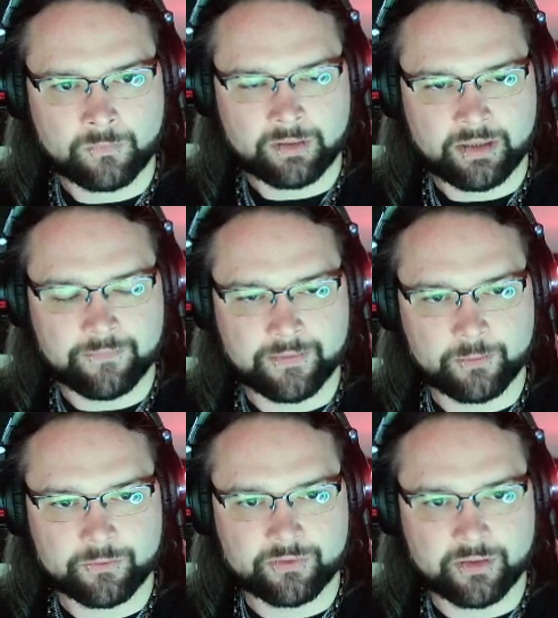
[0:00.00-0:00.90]
If it
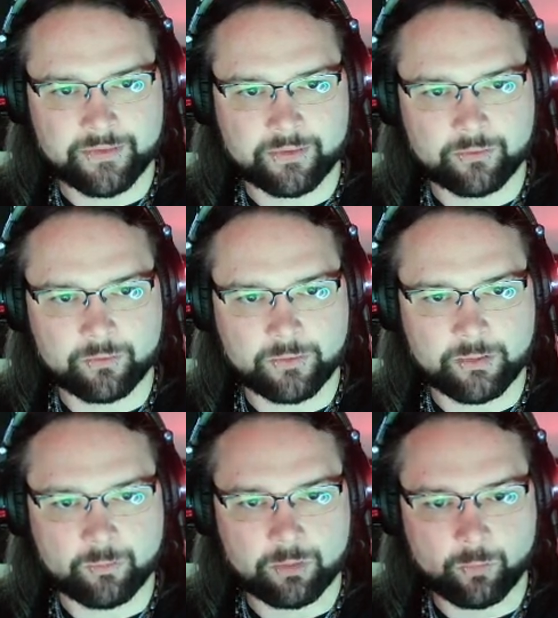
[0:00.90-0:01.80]
looks like they're all going
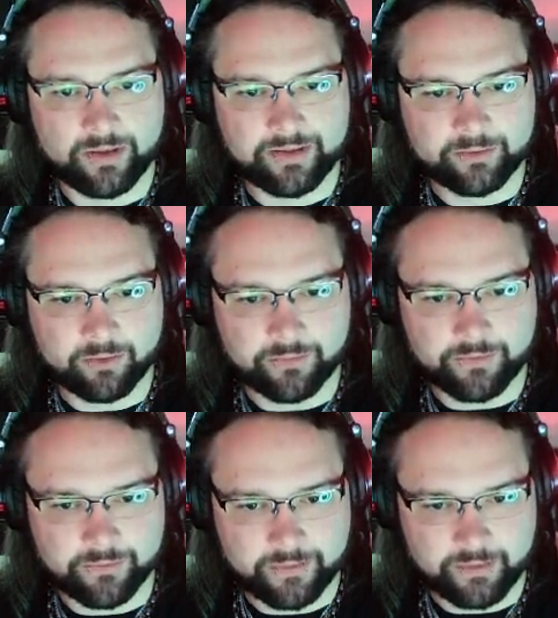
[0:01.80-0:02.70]
one way, not the
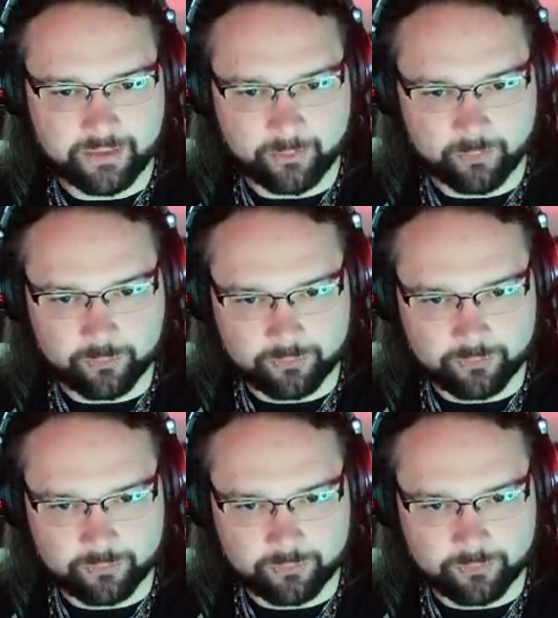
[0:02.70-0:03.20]
other, I will